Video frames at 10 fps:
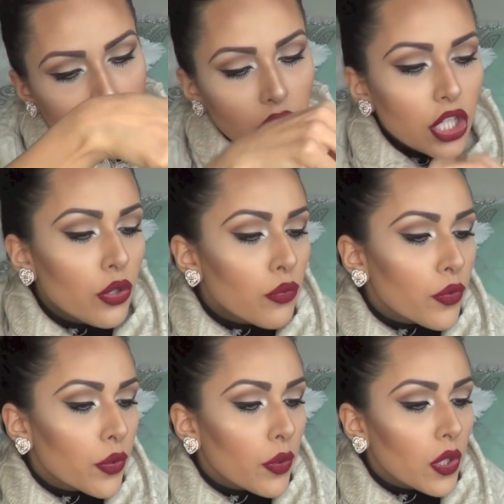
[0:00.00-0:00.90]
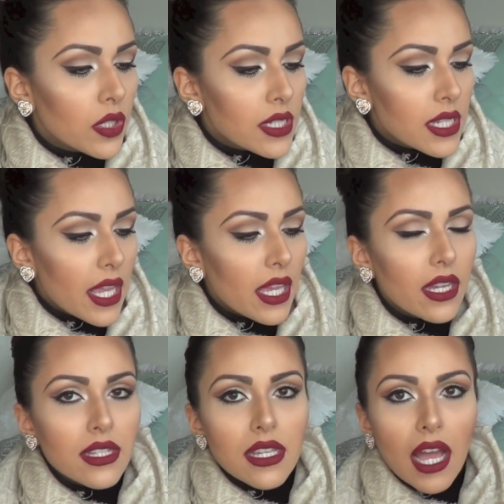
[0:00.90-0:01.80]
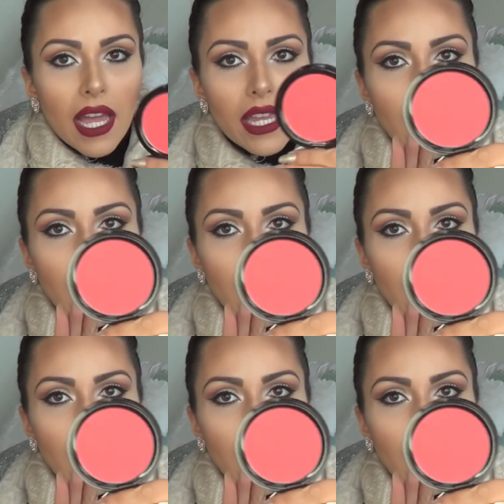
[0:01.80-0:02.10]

New Rules, and I